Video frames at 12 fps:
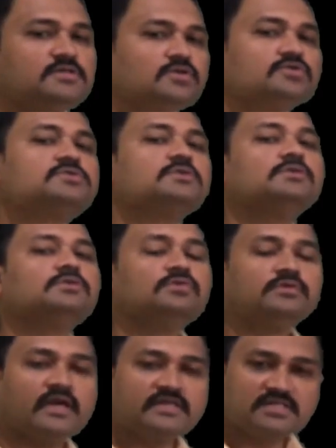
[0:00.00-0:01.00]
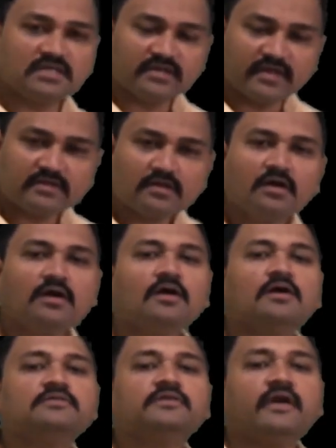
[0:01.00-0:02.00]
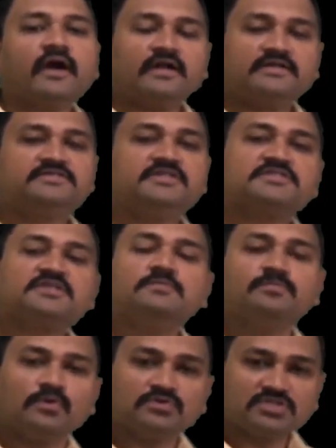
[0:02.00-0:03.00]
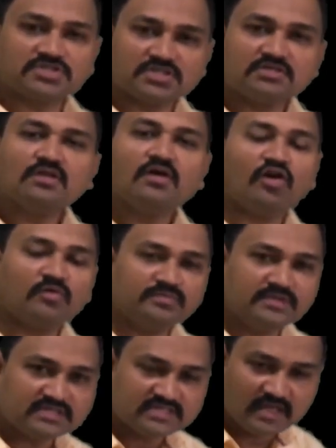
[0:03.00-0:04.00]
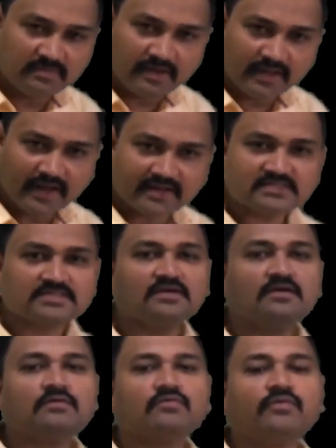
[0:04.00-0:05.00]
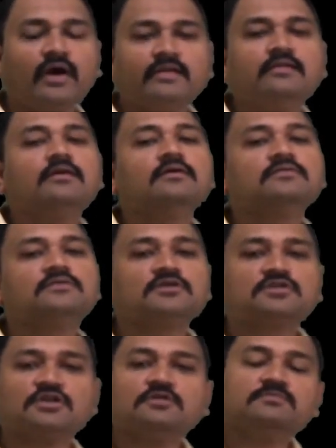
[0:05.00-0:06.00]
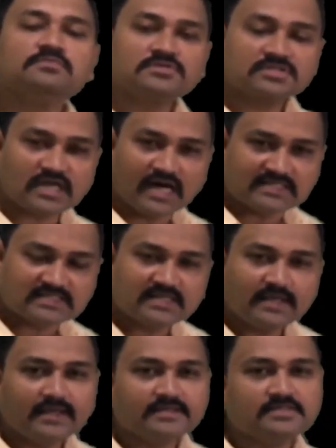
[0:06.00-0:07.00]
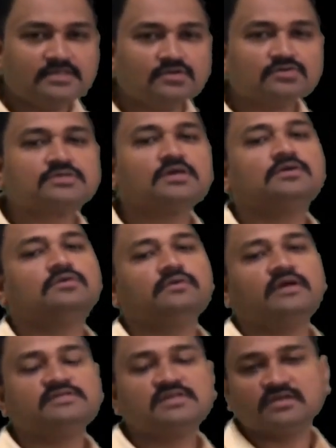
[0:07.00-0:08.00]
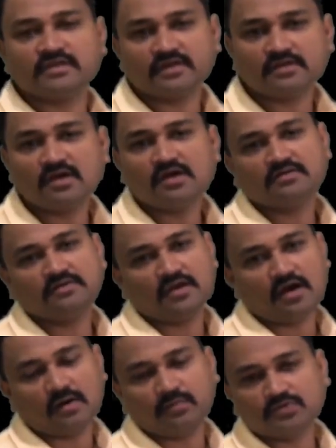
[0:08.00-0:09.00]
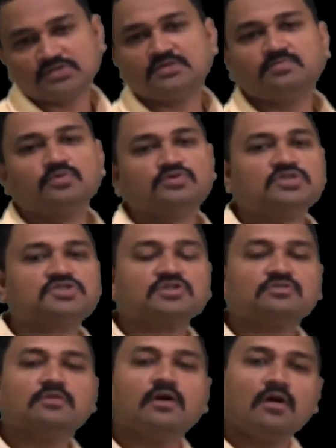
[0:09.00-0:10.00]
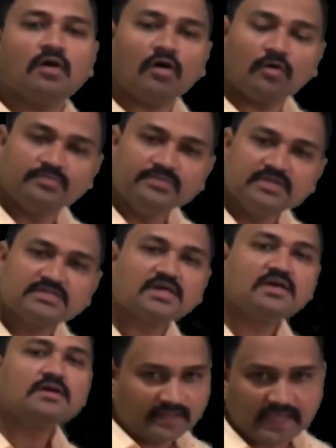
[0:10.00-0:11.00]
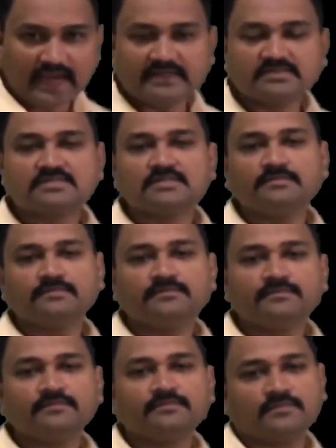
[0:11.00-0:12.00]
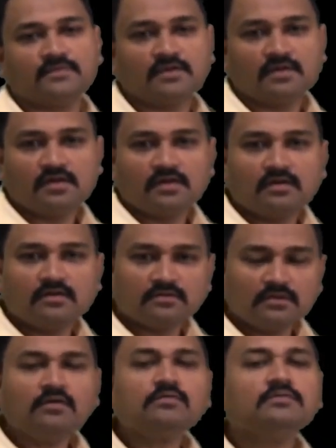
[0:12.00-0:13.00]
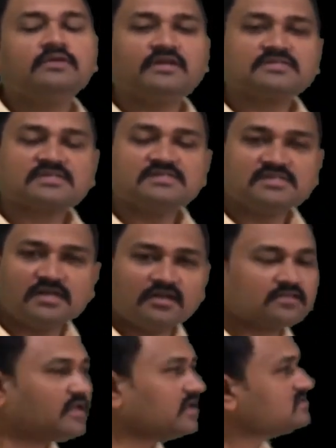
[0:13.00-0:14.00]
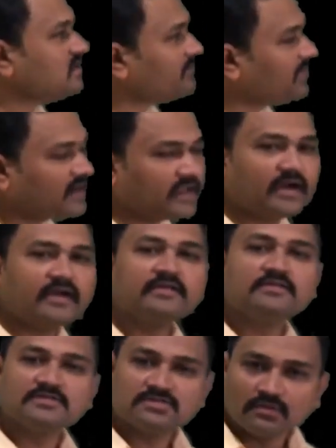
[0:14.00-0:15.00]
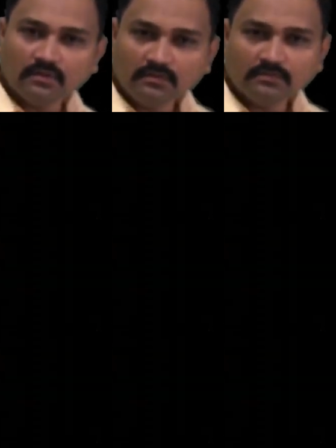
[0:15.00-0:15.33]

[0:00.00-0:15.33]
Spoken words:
used to designate the adjacent position of the same ligands, while the term trans is used to designate the opposite position of these ligands. Now let us consider the example regarding this rule.